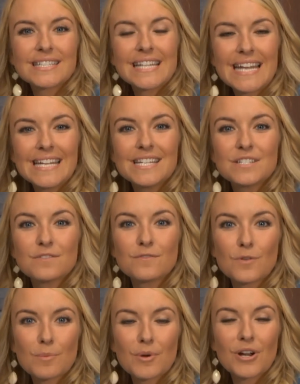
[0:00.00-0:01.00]
Lanny is a
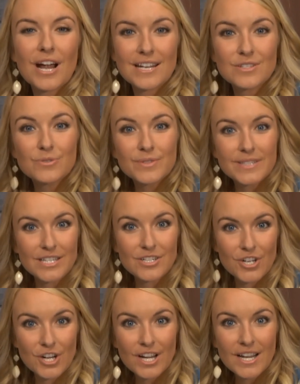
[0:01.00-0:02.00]
former high school
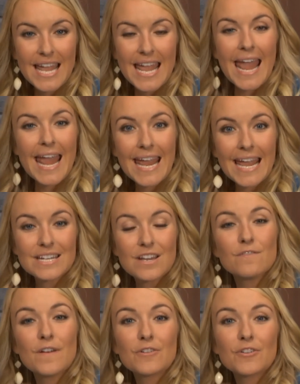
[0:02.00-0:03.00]
teacher
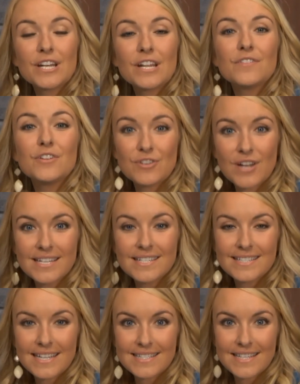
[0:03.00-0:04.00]
and a veteran of the
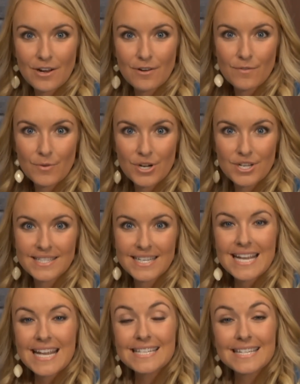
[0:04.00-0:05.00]
United States Air Force.
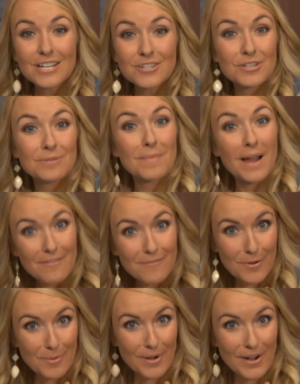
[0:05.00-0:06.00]
He's actually my
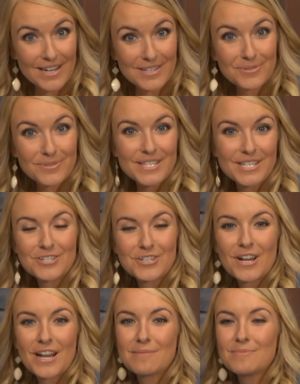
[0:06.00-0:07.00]
former high school
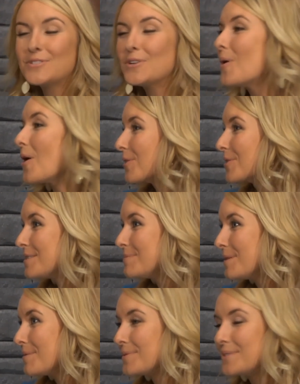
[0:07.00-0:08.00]
teacher, and I'm so honored
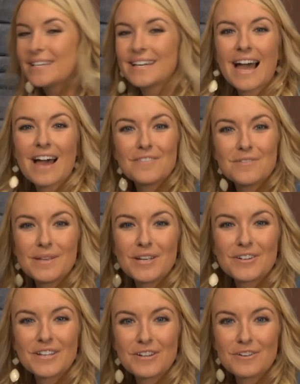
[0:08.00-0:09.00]
to be able to have him
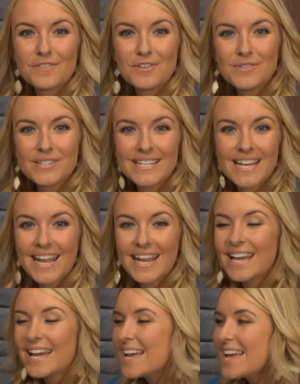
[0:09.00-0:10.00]
here to interview
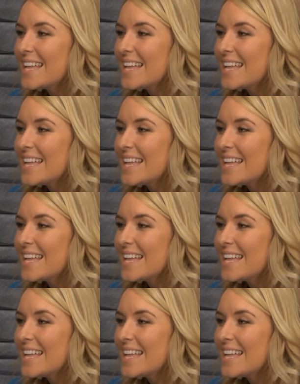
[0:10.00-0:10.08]
today.